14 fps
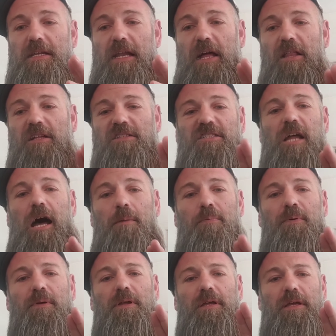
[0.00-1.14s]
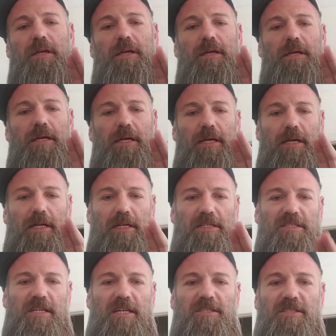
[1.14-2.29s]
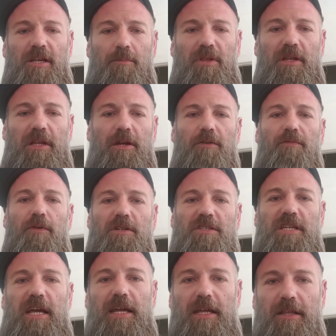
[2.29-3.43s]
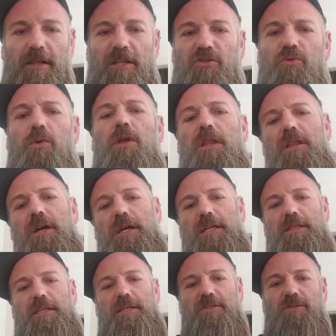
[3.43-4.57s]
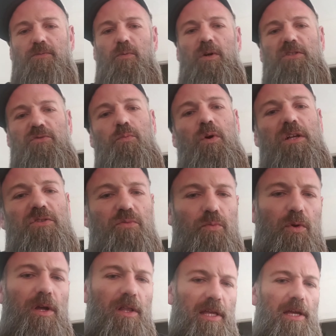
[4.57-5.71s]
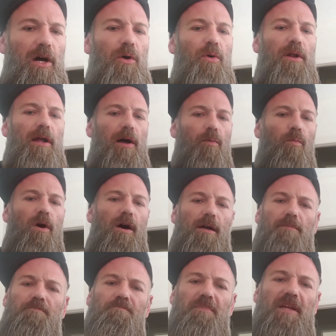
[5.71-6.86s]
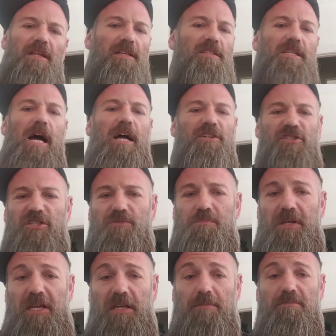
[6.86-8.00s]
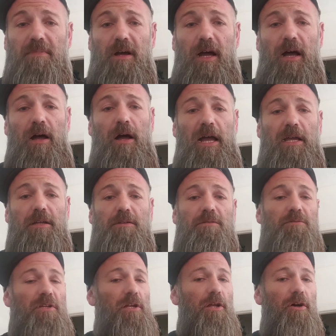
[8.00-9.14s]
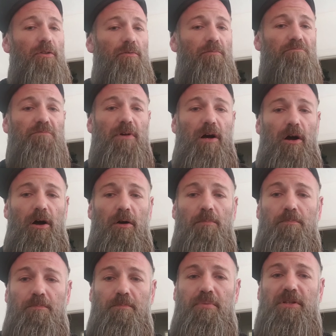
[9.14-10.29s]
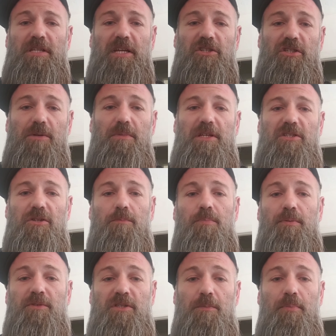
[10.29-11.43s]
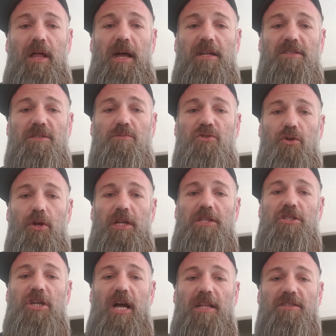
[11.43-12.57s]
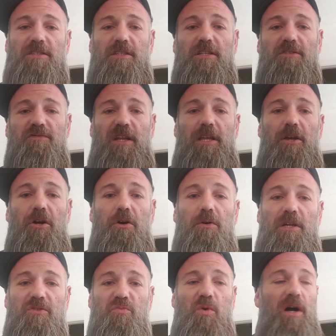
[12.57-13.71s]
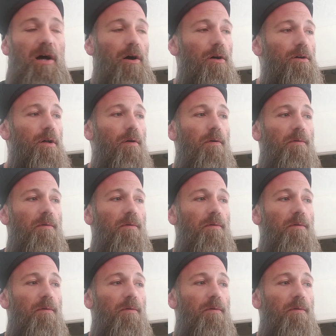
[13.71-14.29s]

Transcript: Now let's stop and discuss something here for a second. Let's really look at this. What's really going on? And it's not just me. I'll potentially be supplying some screenshots in this video as well